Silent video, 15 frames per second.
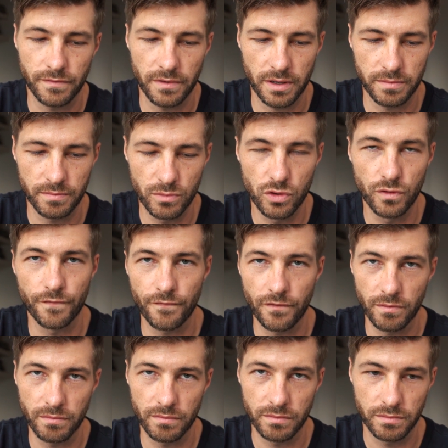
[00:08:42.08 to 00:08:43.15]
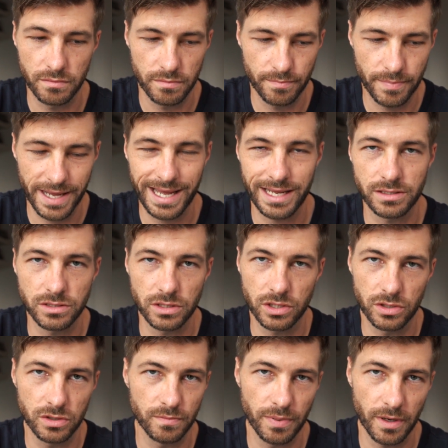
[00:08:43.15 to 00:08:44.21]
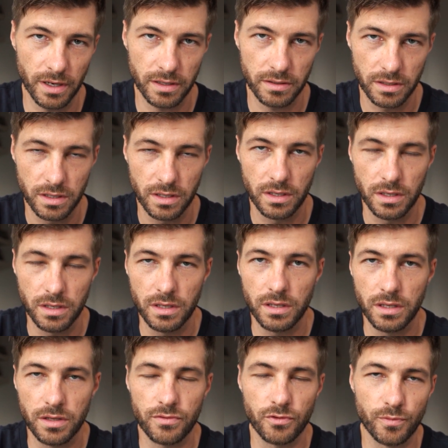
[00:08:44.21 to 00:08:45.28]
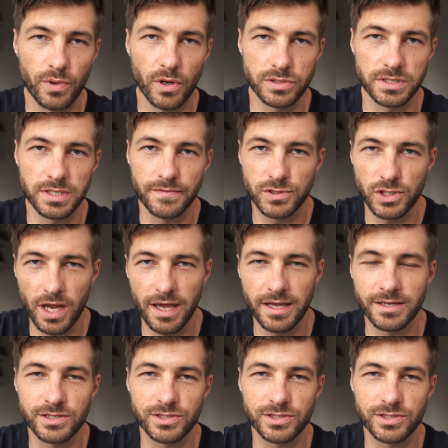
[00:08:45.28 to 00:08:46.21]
and move from bad to good through positive change.